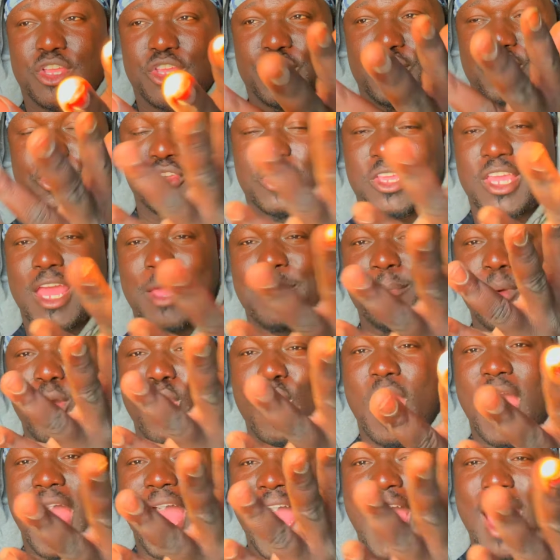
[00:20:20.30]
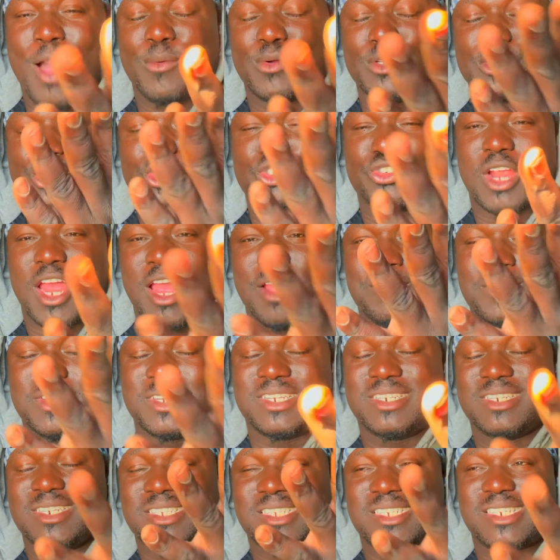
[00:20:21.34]
You get more hours driving
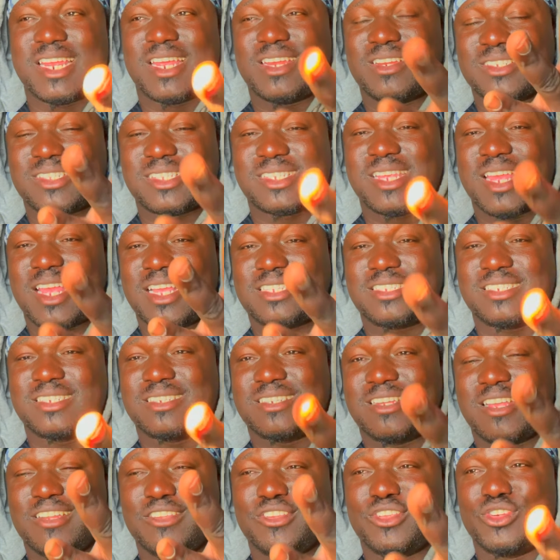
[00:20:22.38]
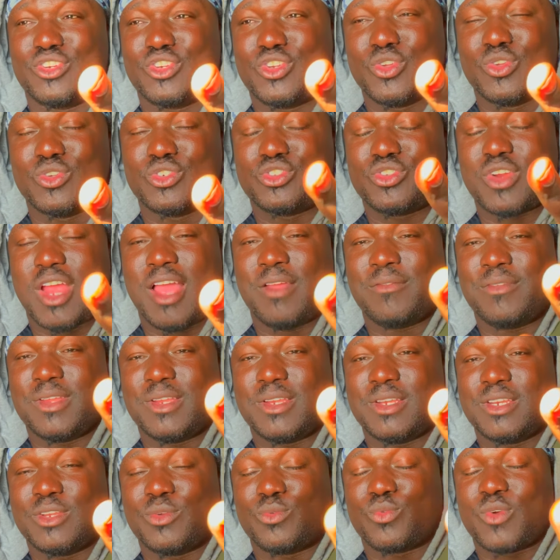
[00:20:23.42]
in the state of Texas than you do
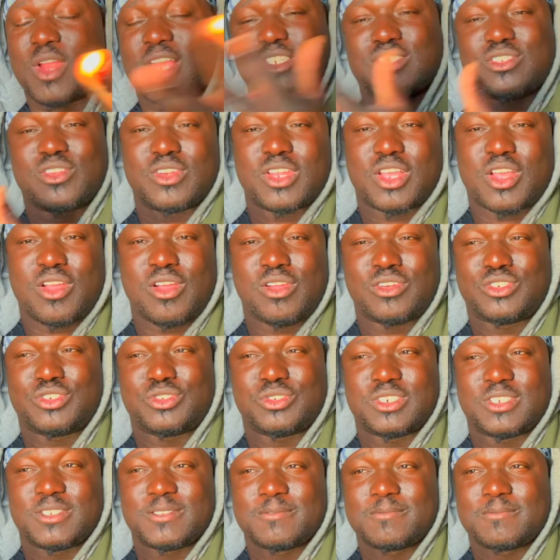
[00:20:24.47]
driving in the rest of the country.